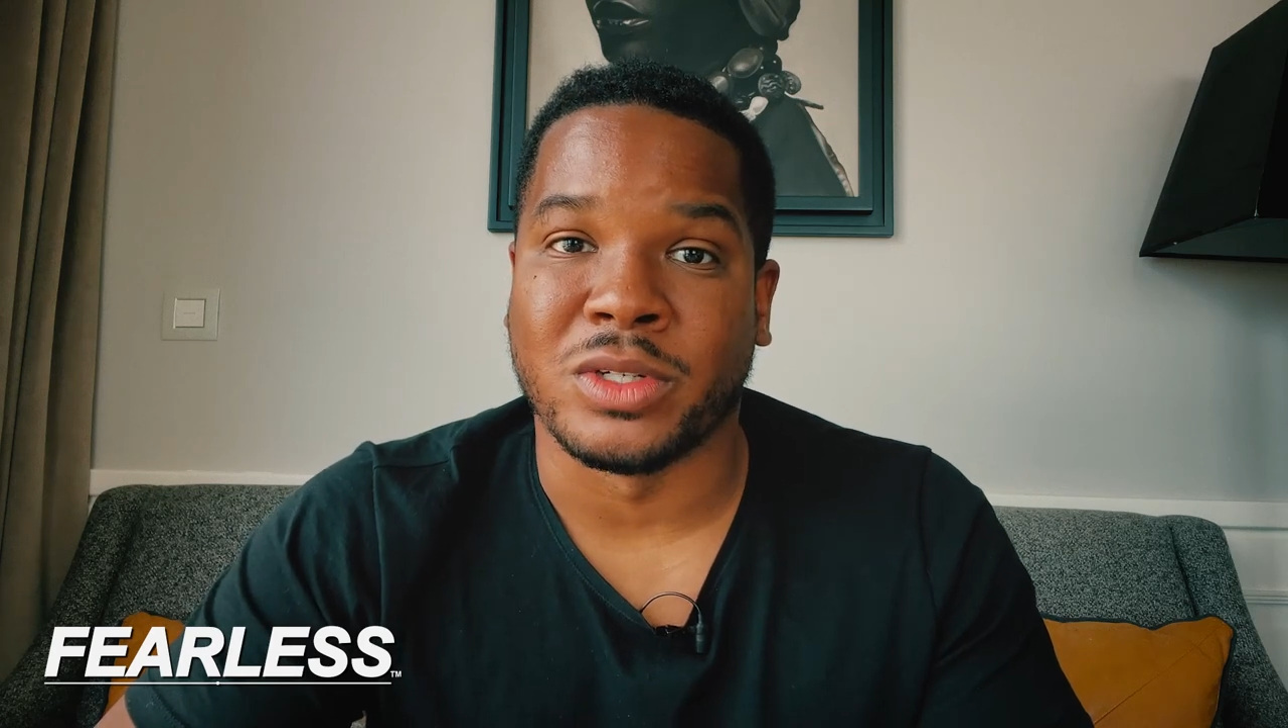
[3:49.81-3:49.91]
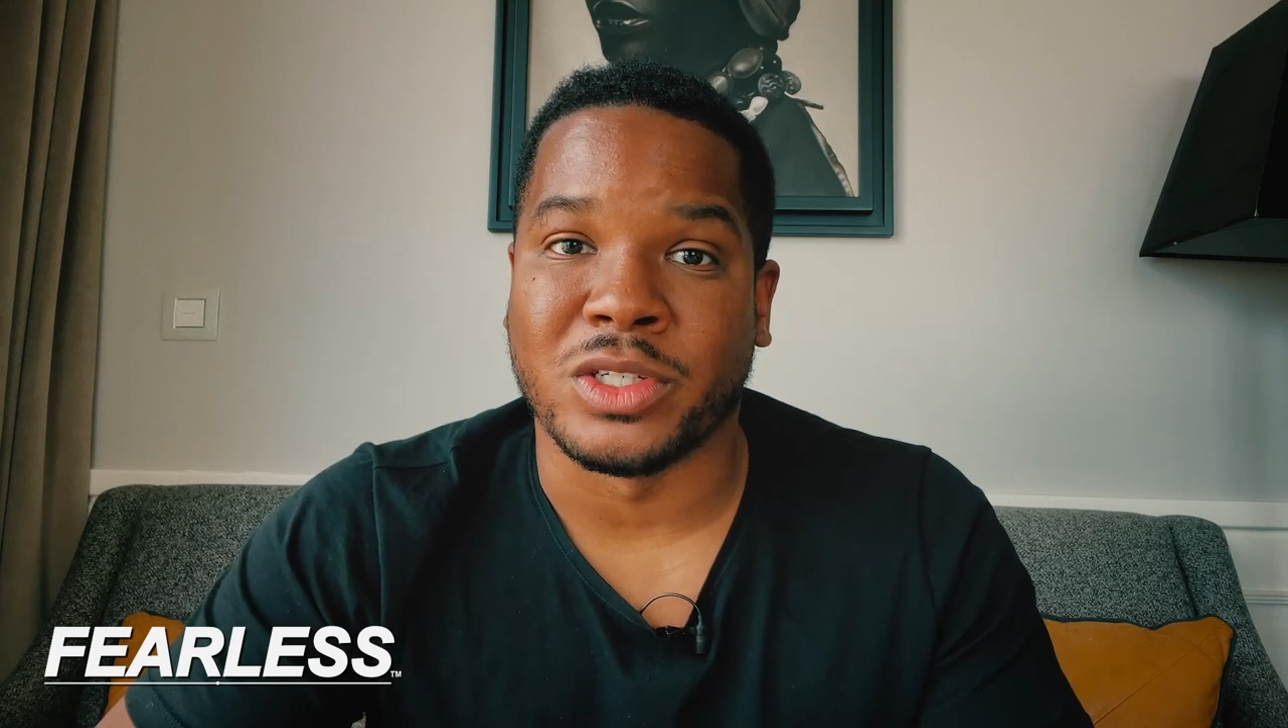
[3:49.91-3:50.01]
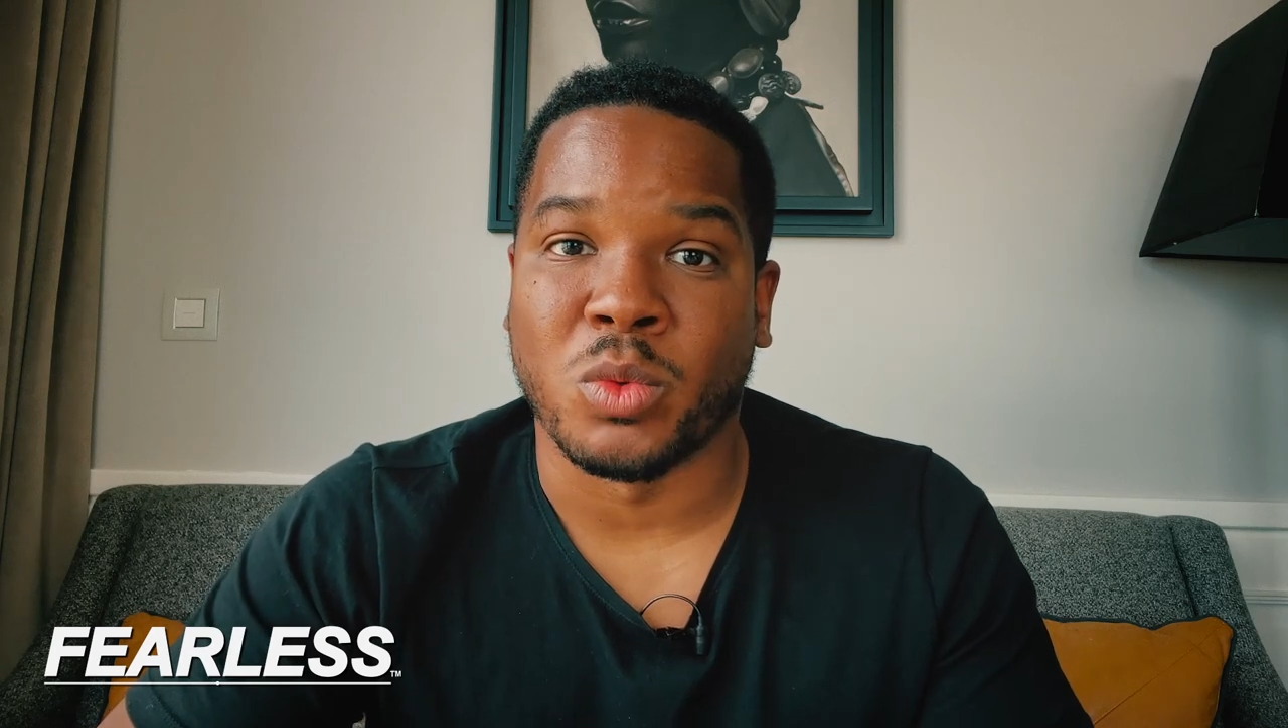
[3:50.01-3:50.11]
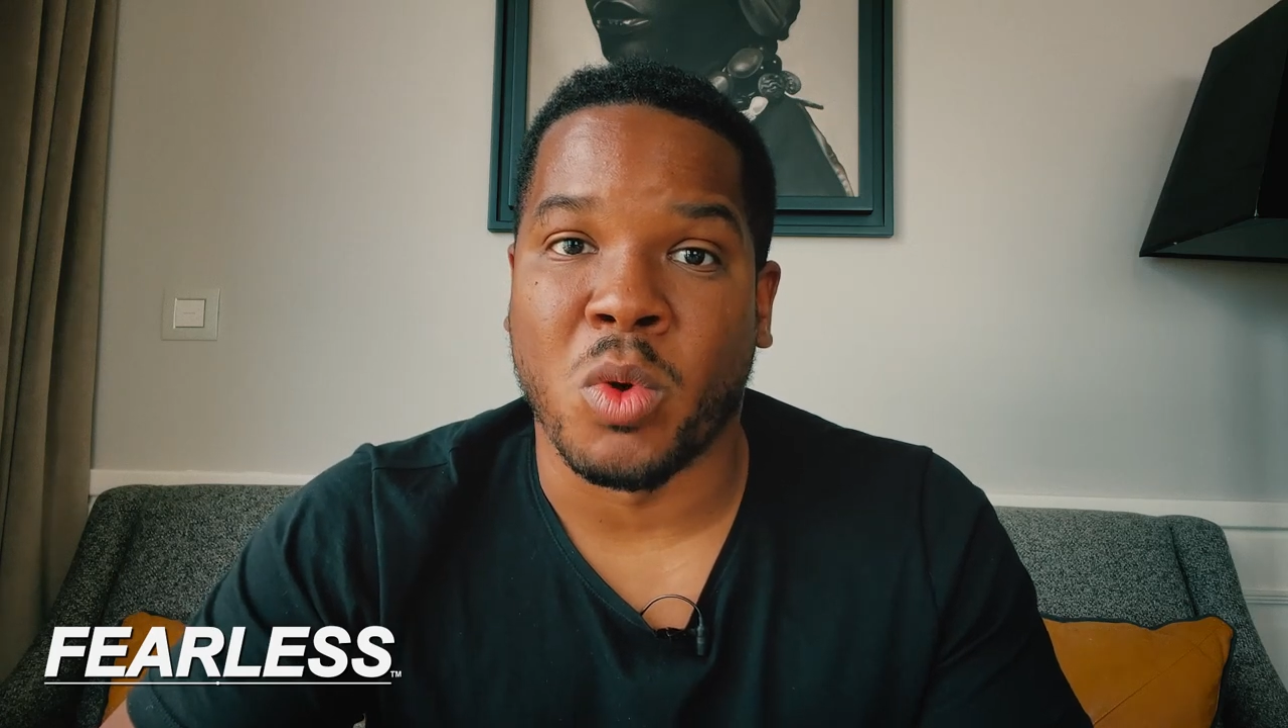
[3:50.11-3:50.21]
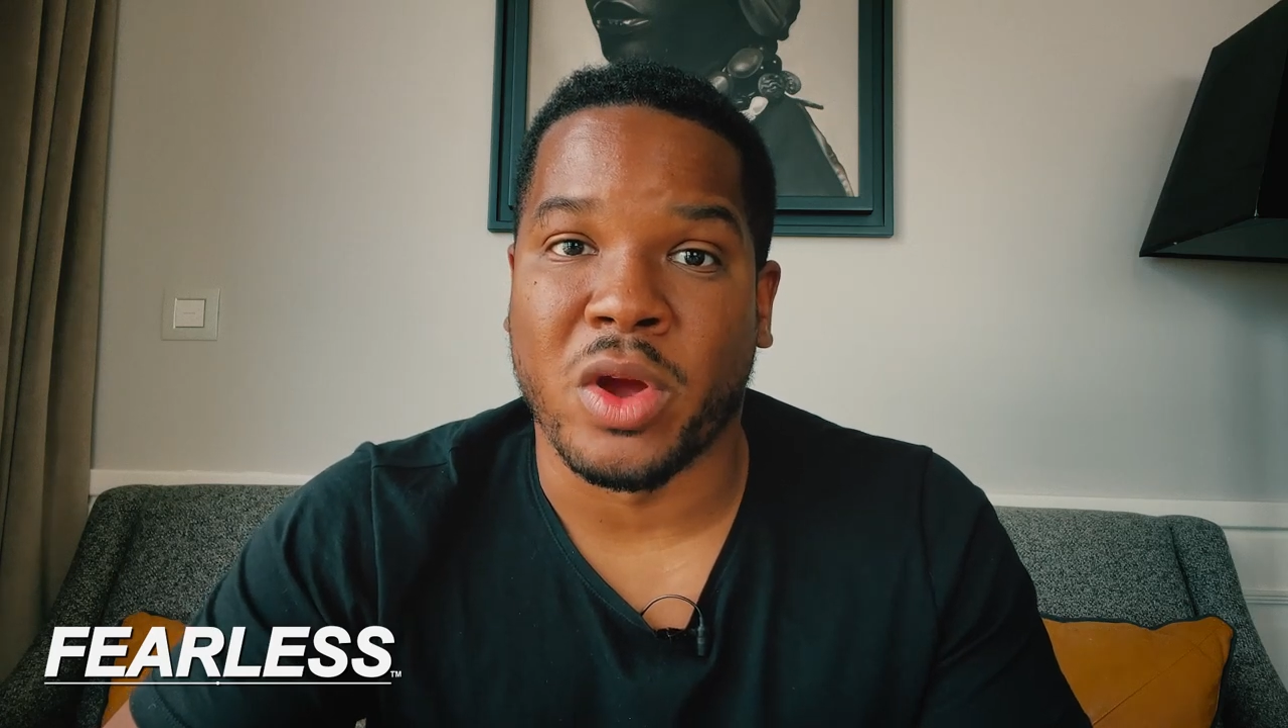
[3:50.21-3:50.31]
or
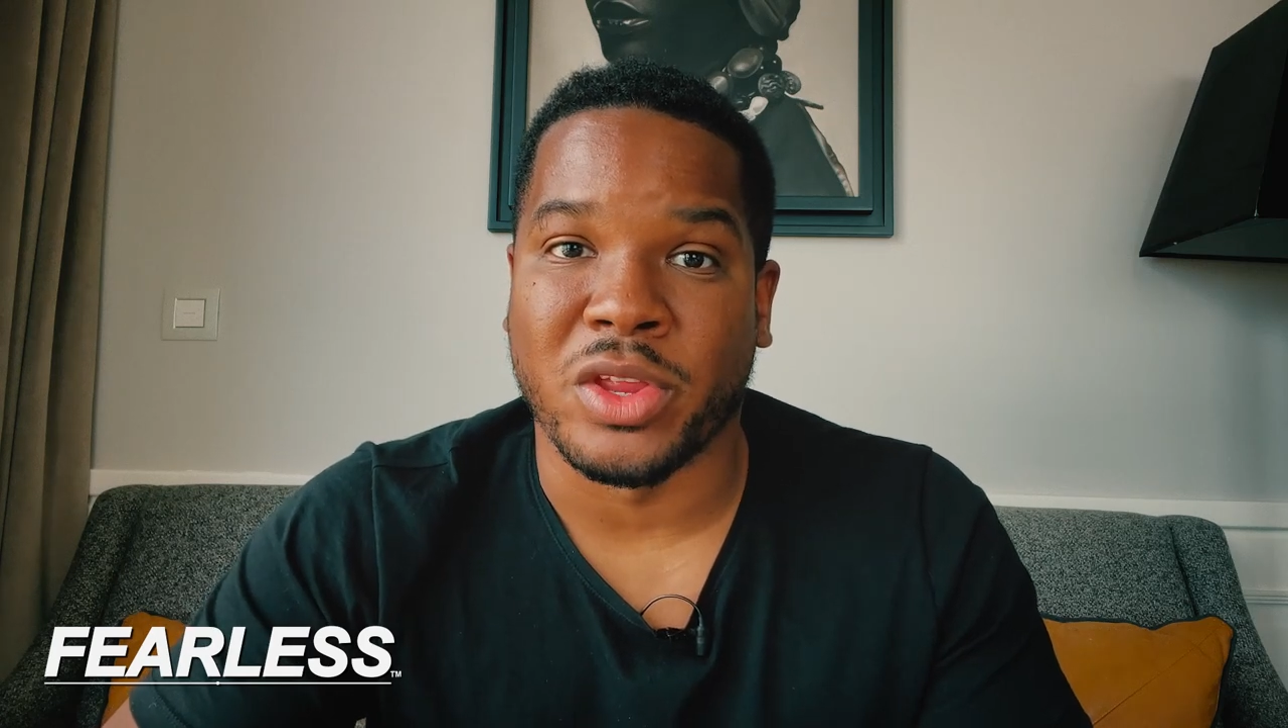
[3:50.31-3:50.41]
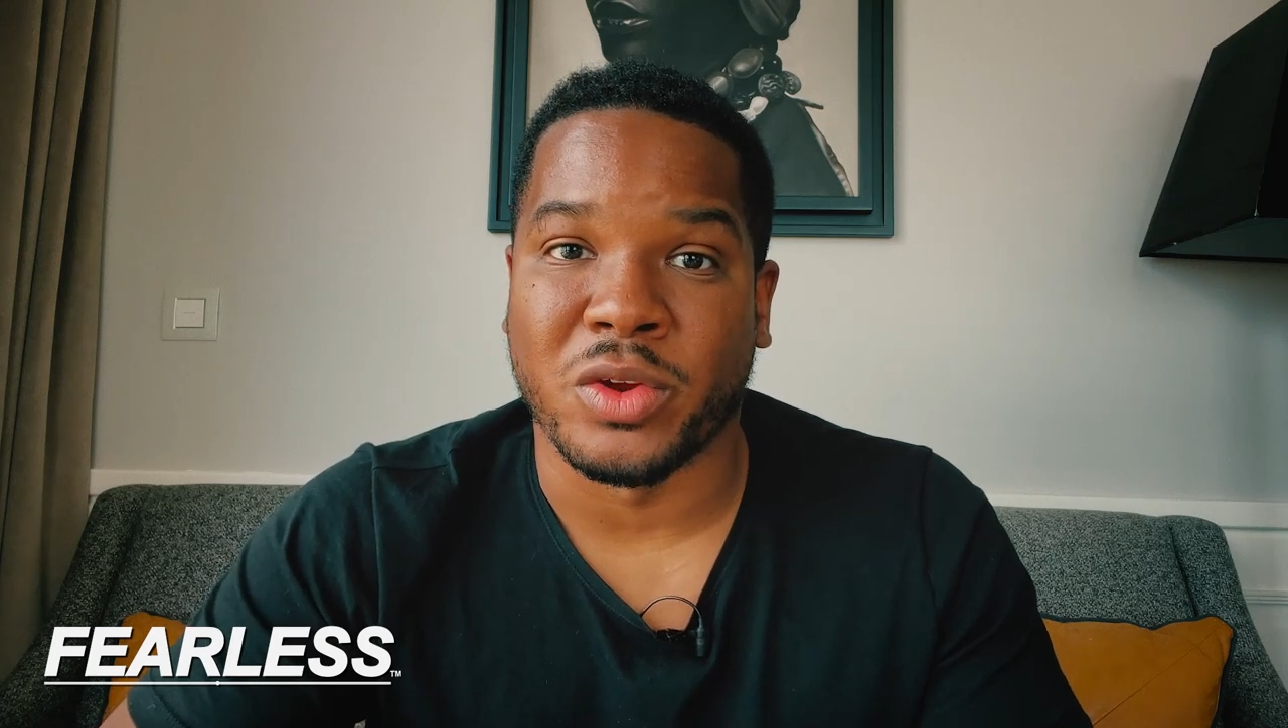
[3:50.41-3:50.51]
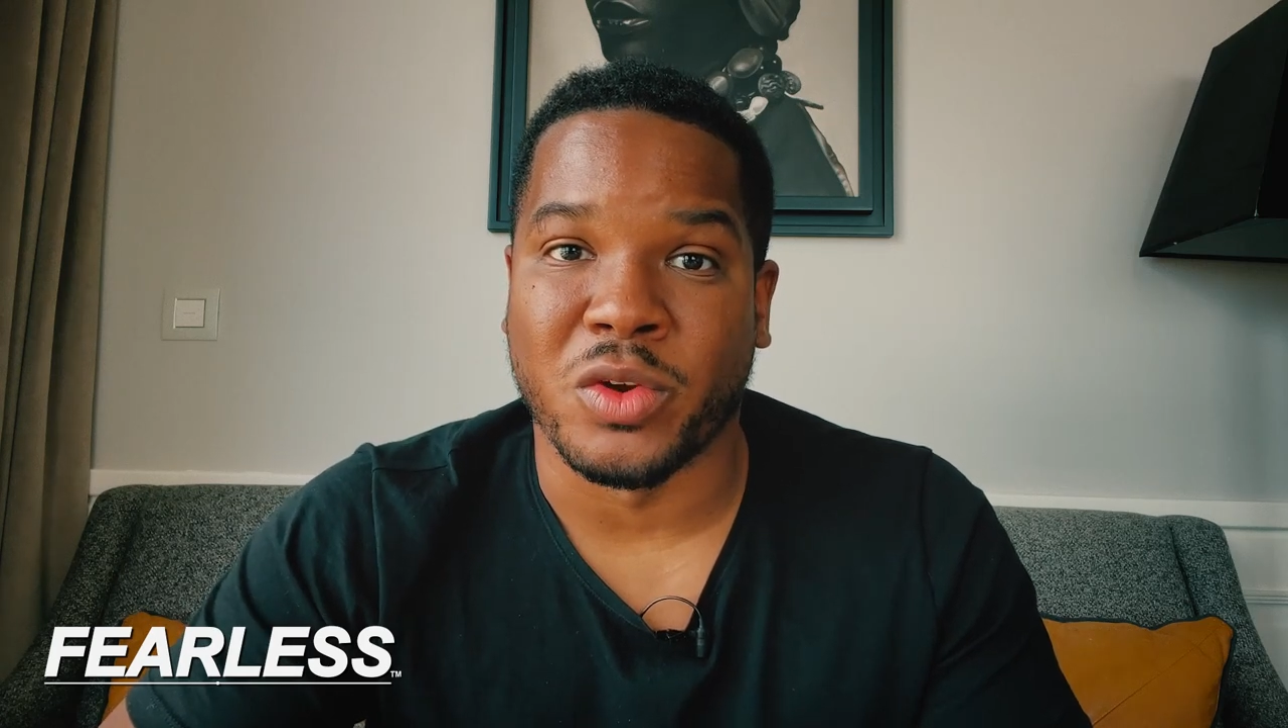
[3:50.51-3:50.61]
just walking